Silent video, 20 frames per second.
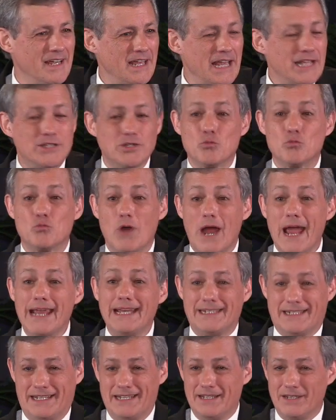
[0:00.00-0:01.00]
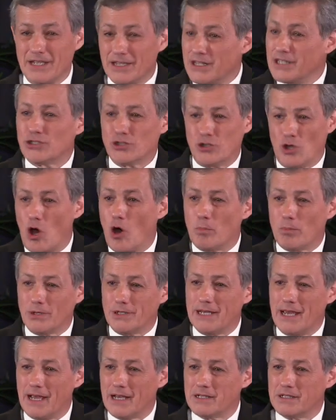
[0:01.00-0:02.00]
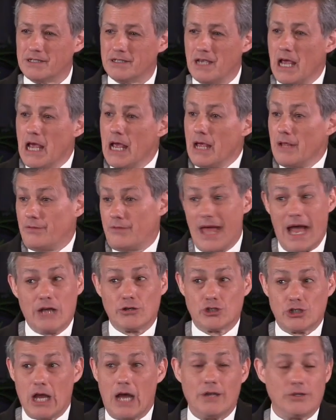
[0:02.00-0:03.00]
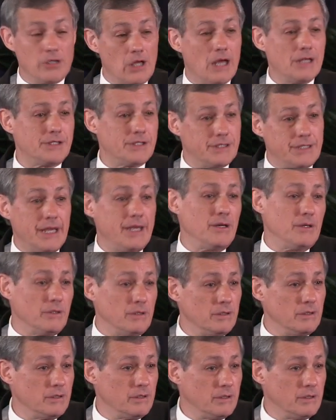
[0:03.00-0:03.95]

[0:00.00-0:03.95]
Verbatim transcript: It's a right that this law protects. Thou shalt not steal.